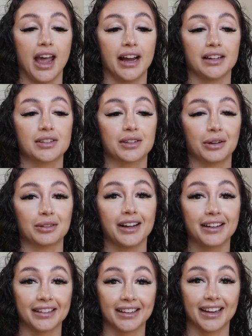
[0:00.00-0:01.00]
And so
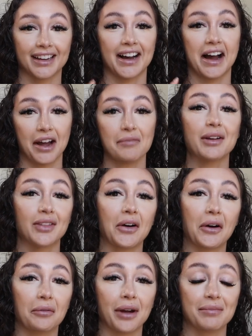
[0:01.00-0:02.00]
luckily I'm in the
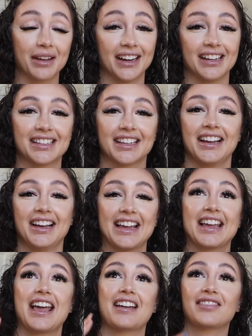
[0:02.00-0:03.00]
hallway because
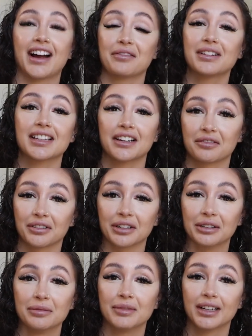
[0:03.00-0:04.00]
if I was in a
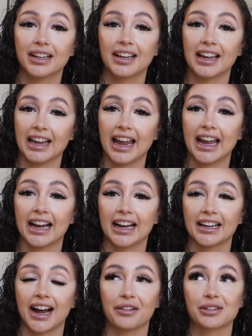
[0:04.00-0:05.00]
room
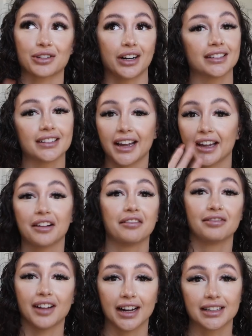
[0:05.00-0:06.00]
and I was trying to like
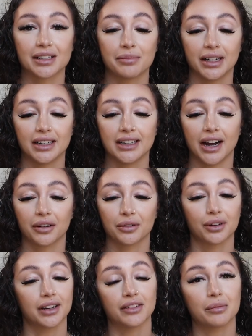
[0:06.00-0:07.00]
flag somebody down
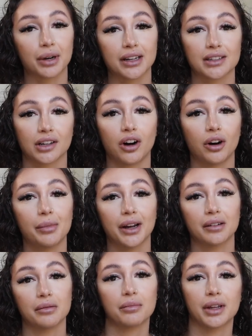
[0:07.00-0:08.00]
or even press the call
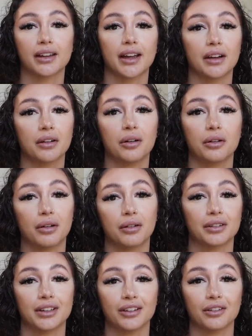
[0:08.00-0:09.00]
button and be like,
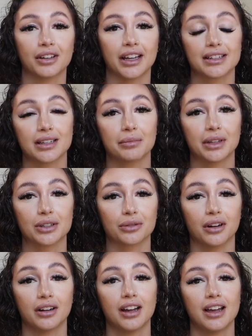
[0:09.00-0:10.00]
oh, you know, like something's
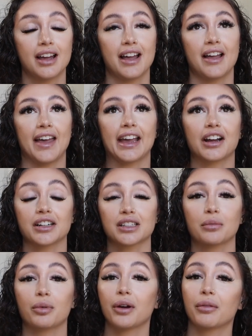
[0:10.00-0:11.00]
wrong. It got to
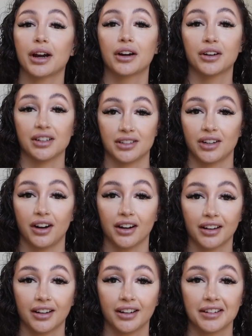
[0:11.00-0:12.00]
the point where I couldn't
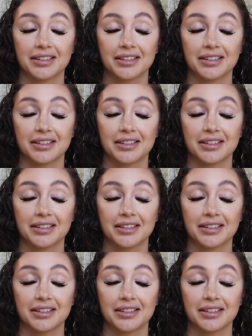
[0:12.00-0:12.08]
talk.